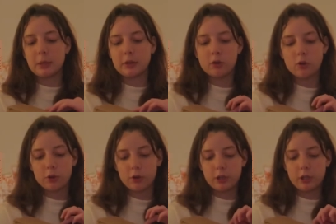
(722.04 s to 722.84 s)
a little
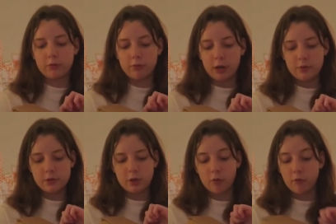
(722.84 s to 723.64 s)
earlier if
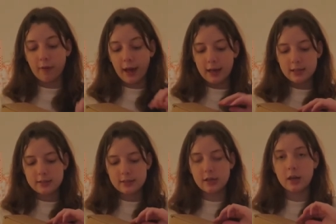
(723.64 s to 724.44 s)
rounds go
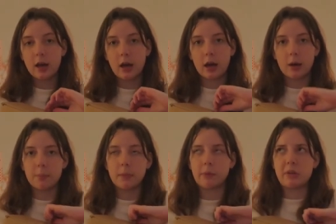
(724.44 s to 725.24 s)
fast.
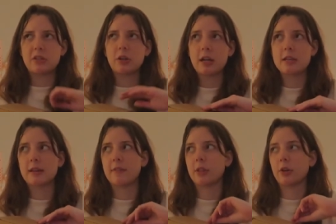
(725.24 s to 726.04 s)
Um, and we started at
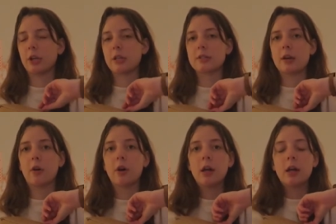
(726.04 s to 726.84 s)
7.30,
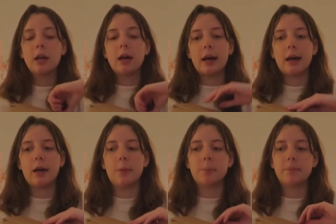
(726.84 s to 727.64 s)
so
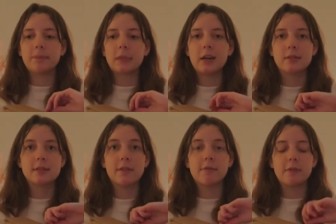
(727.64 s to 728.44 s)
um, yeah,
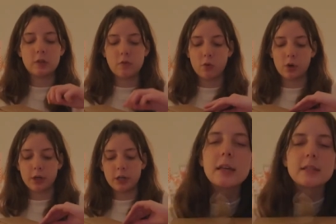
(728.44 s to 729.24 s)

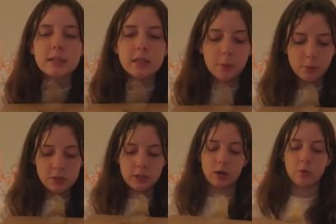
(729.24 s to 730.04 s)
7.54. Since I'm
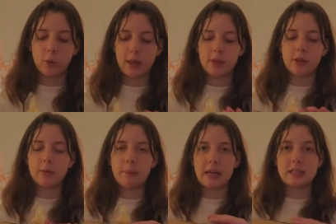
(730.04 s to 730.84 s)
almost done with
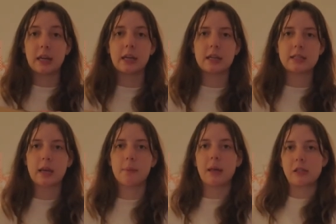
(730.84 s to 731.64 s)
my second
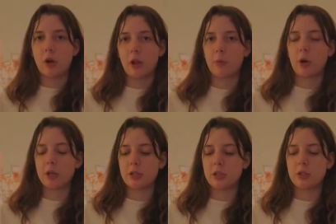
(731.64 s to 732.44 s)
exam, that's all I
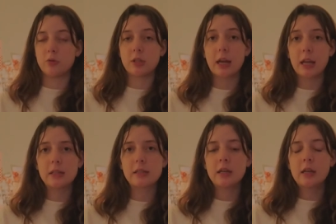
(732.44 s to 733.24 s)
wanted to do
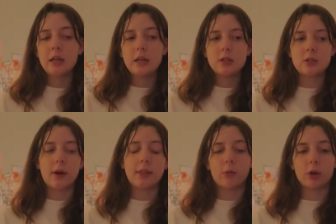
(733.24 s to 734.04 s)
tonight. So
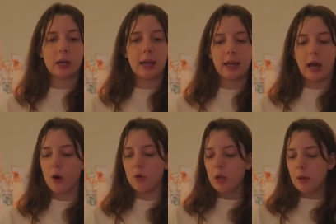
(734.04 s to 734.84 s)
I think we're gonna hang out,
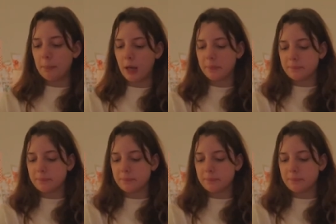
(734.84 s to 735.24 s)
but